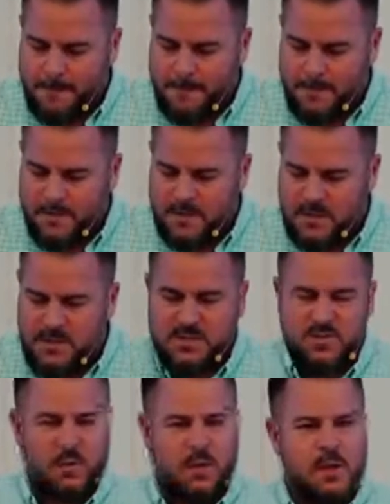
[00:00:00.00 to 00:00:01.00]
So, this is
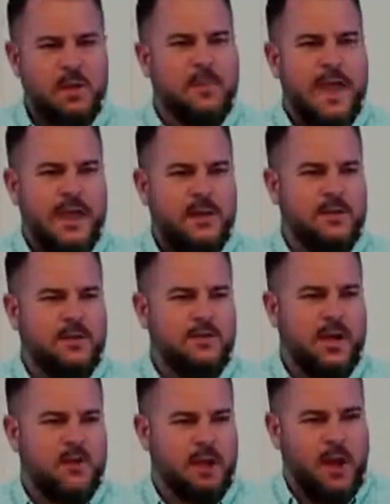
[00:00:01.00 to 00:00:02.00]
the really bad news,
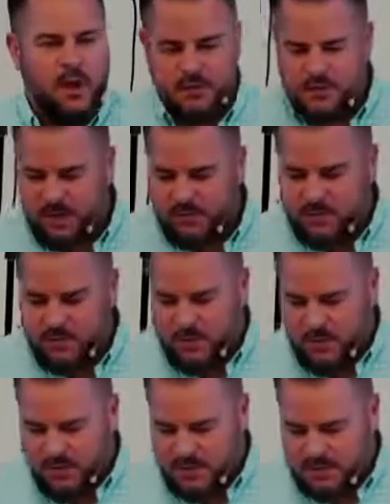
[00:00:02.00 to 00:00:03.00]
right? We all drift. I'm
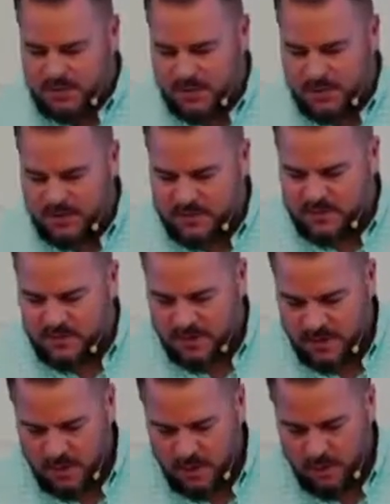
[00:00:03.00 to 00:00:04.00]
showing you some signs of
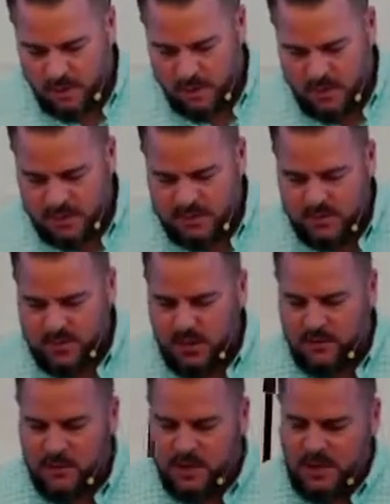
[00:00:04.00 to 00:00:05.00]
what it means to
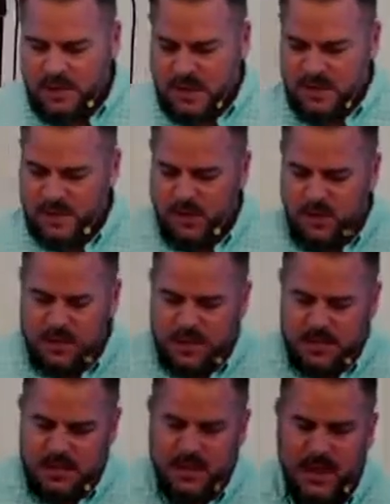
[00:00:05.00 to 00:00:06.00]
drift. And then looking at the
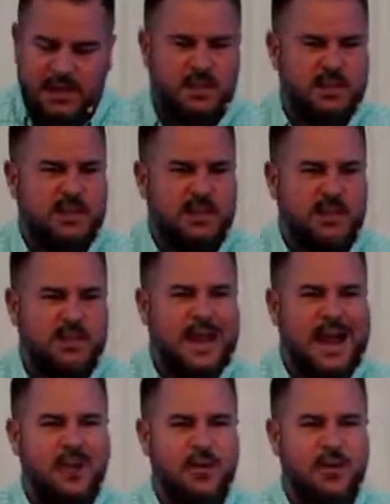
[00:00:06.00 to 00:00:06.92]
text, we see here how do we